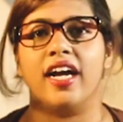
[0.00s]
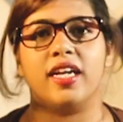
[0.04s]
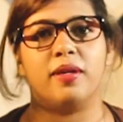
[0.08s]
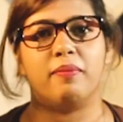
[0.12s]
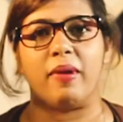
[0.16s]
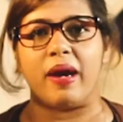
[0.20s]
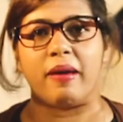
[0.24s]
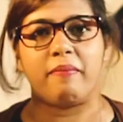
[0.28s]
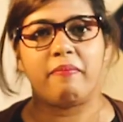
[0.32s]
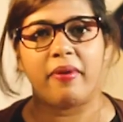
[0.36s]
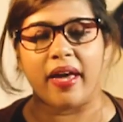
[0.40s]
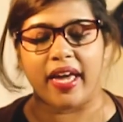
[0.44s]
under
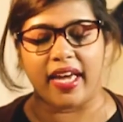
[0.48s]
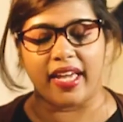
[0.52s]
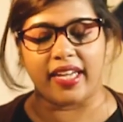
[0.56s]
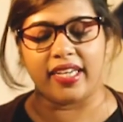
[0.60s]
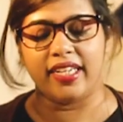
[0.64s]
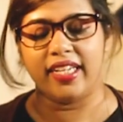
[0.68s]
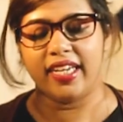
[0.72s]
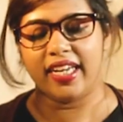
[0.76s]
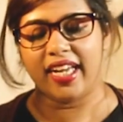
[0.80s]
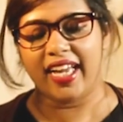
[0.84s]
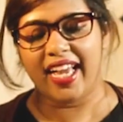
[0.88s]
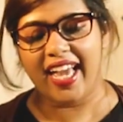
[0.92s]
my
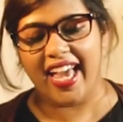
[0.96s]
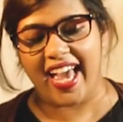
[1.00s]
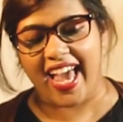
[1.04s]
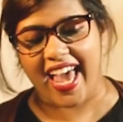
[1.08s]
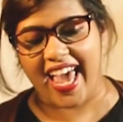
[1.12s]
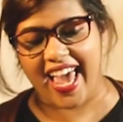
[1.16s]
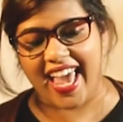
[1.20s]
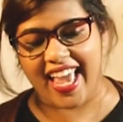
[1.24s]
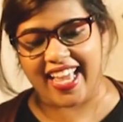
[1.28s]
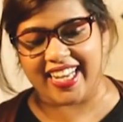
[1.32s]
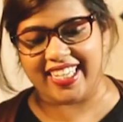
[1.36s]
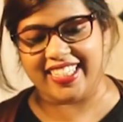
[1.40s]
bed,
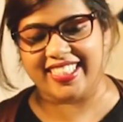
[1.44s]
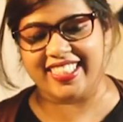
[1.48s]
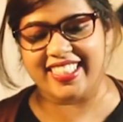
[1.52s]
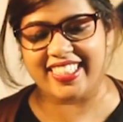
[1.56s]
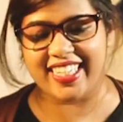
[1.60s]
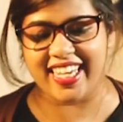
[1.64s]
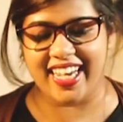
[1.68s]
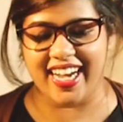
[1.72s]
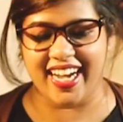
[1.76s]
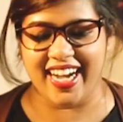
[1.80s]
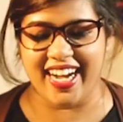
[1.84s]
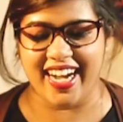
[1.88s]
and
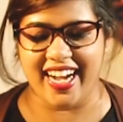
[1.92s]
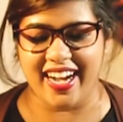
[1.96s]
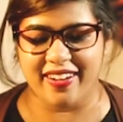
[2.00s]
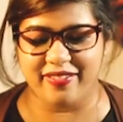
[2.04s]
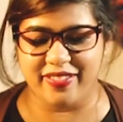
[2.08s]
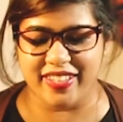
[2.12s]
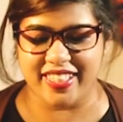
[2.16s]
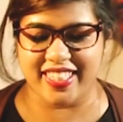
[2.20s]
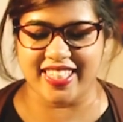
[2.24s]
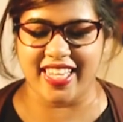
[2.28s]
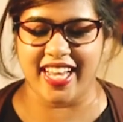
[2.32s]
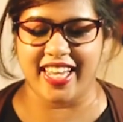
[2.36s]

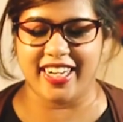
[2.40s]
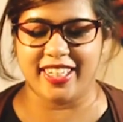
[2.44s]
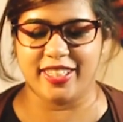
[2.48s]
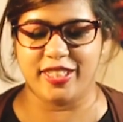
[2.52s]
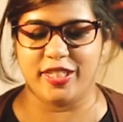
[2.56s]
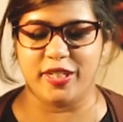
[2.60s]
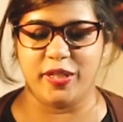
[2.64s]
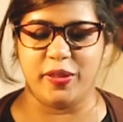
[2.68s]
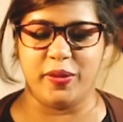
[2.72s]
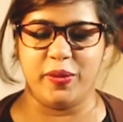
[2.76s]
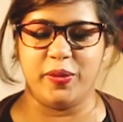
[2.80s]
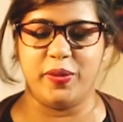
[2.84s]
I've
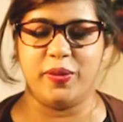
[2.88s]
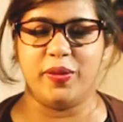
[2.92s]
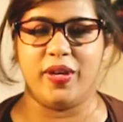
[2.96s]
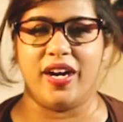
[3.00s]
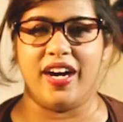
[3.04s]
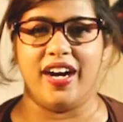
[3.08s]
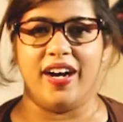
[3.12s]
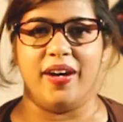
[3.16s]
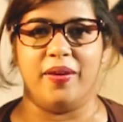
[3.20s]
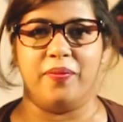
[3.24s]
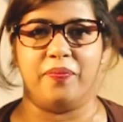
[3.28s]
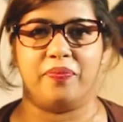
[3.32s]
decided
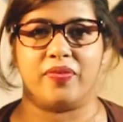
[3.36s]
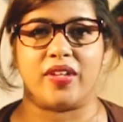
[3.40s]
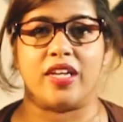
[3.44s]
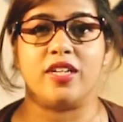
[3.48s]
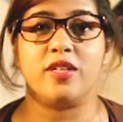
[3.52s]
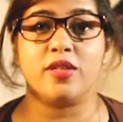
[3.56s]
to